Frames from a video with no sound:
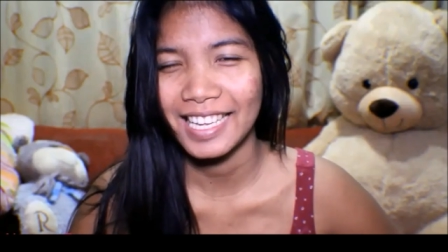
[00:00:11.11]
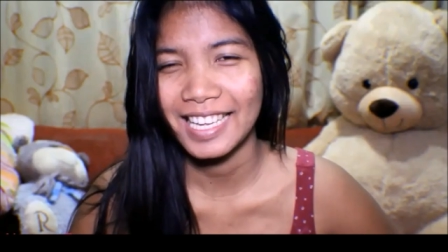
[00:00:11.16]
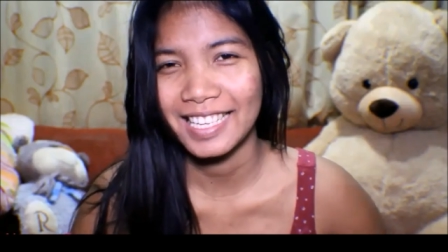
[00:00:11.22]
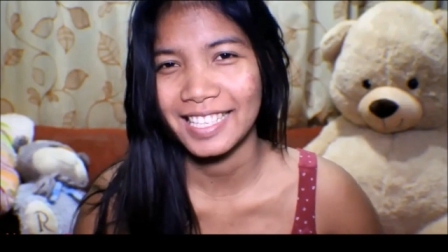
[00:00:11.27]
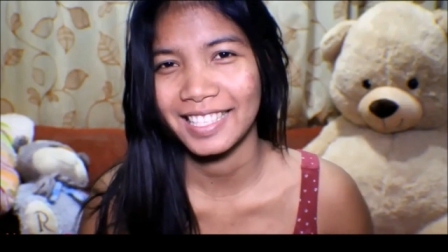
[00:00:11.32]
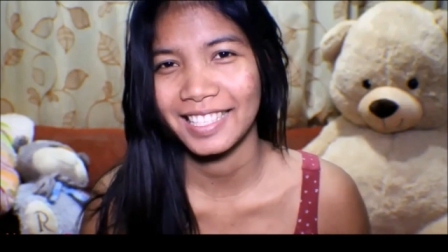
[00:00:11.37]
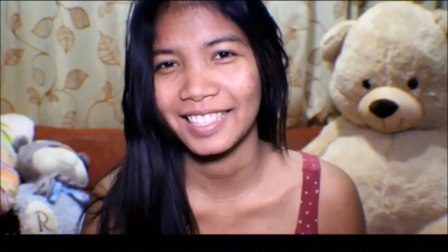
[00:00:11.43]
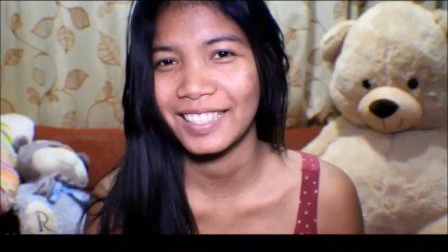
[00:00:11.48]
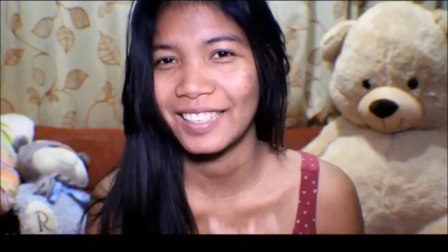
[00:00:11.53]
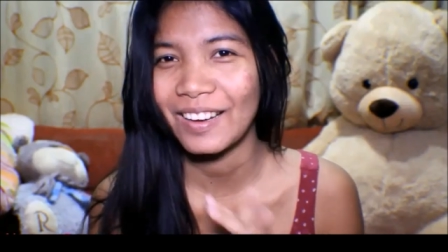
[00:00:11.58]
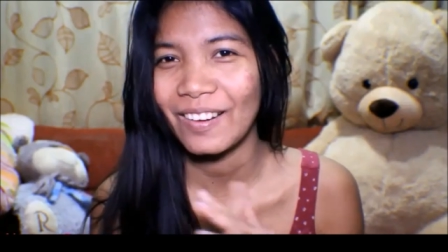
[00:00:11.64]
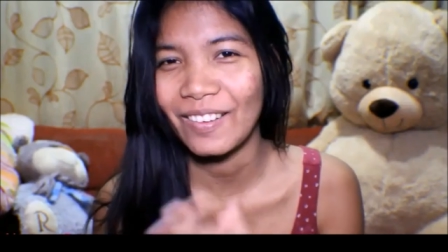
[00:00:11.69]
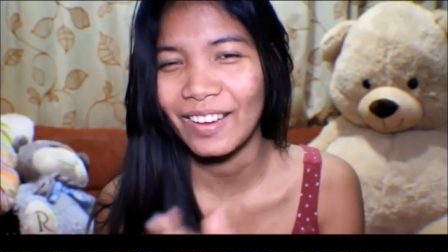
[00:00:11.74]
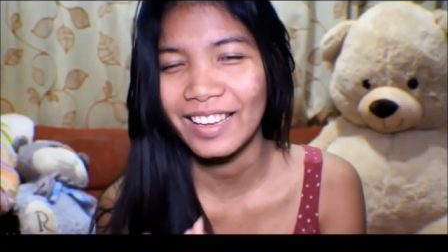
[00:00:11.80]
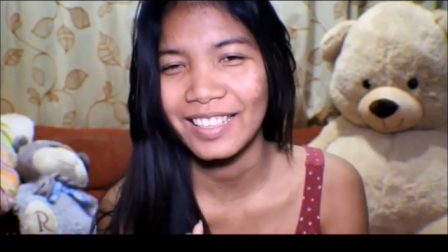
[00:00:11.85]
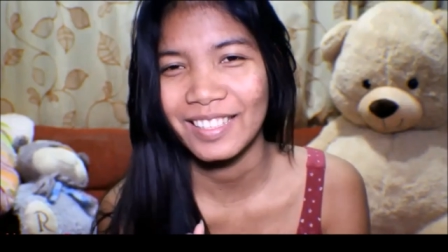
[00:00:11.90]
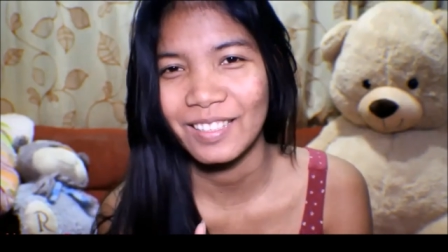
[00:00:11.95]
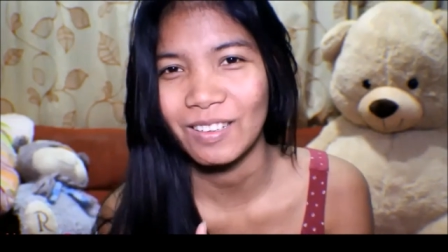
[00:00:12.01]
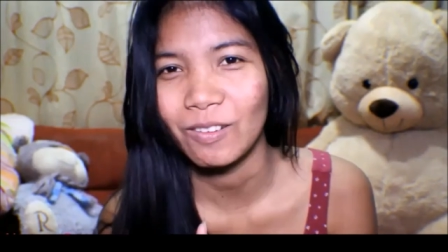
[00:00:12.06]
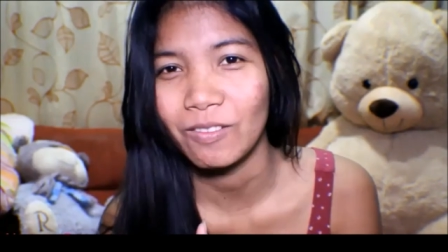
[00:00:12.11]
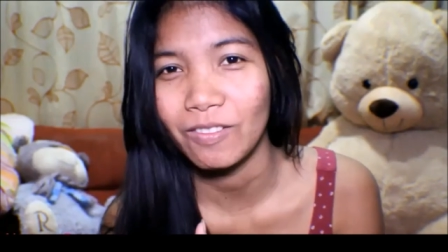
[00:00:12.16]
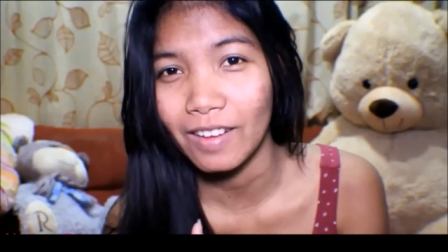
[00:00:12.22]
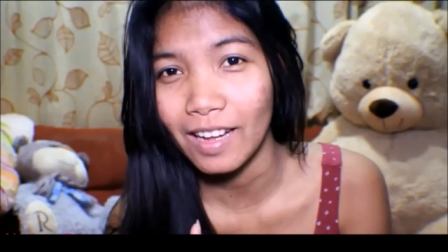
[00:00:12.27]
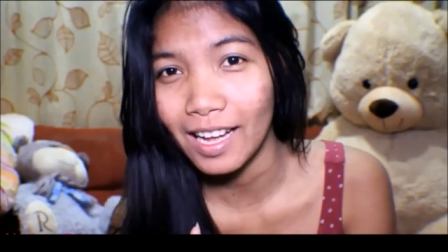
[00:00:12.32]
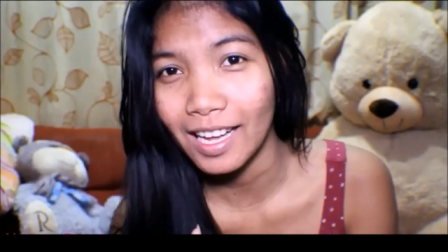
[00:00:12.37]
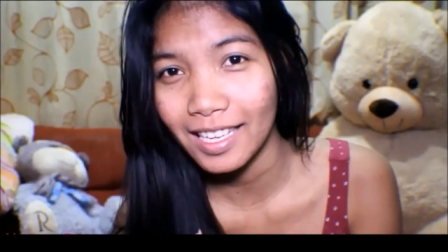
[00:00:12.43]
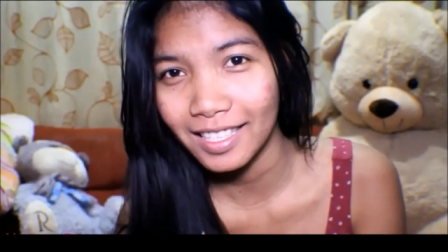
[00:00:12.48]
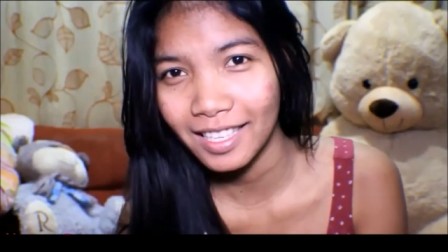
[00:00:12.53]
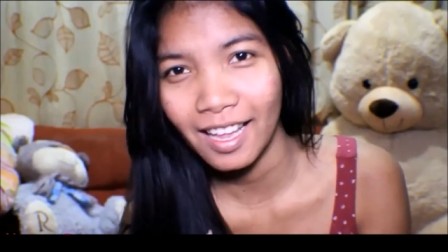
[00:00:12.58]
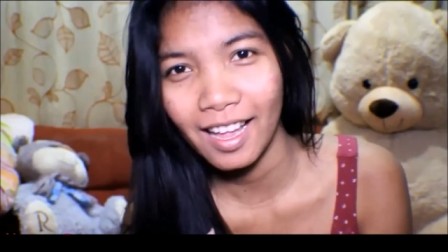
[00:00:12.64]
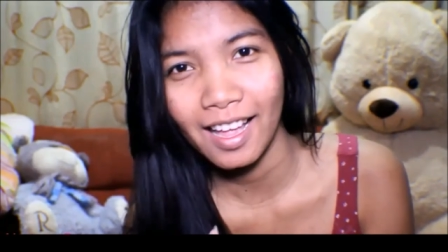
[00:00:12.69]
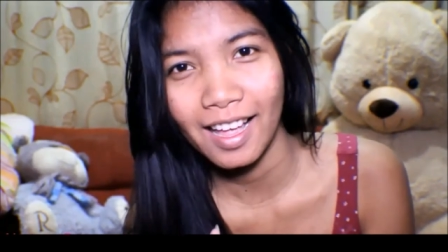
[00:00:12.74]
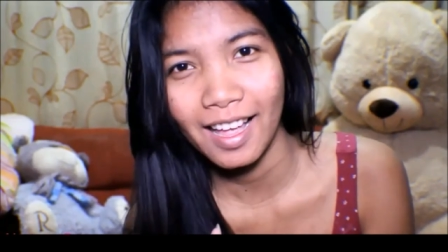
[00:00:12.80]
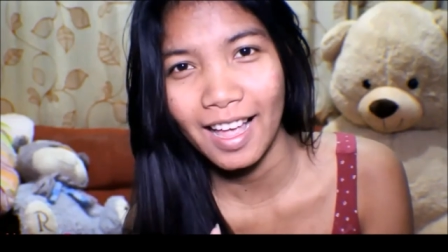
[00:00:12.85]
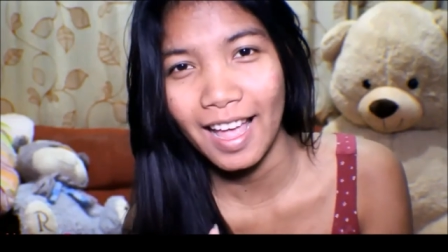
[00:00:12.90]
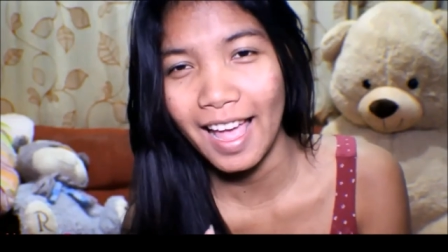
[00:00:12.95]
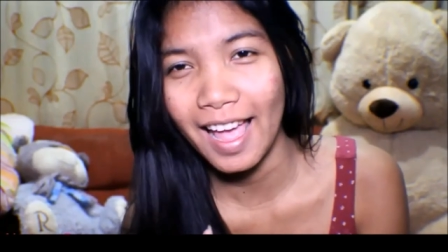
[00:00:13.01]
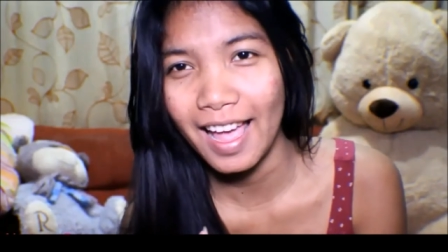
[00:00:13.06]
It's going so fast
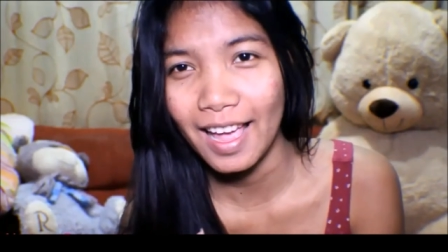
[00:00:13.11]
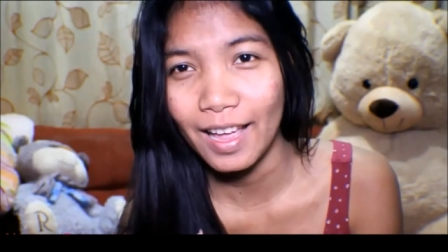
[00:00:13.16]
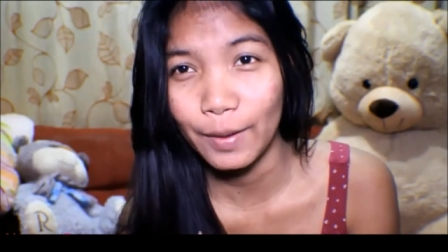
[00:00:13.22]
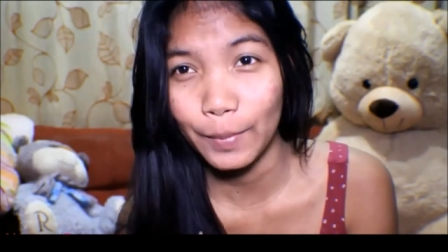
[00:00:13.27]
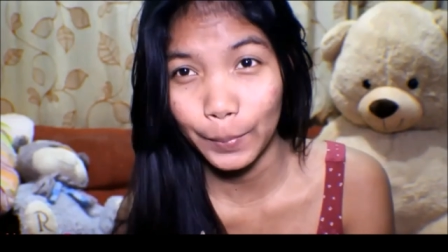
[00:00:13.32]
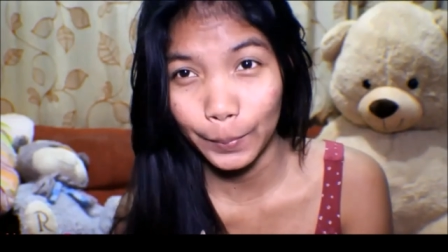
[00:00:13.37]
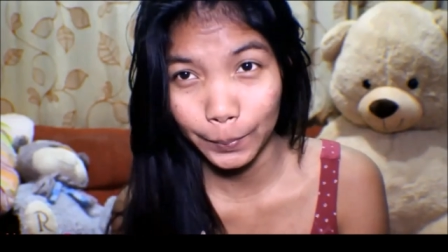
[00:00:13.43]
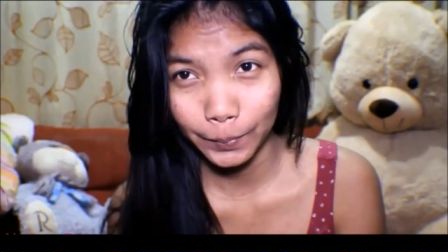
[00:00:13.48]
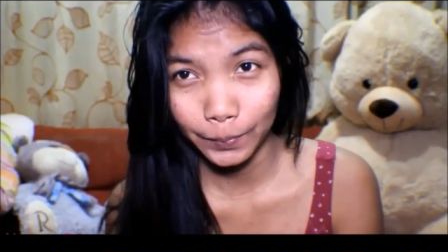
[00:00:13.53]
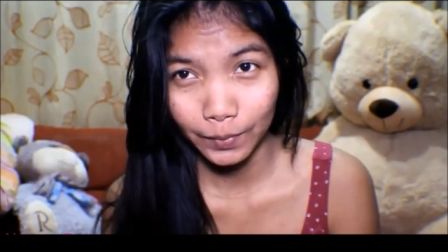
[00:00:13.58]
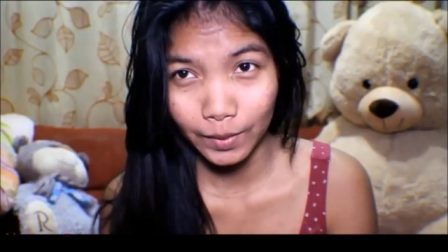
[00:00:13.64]
and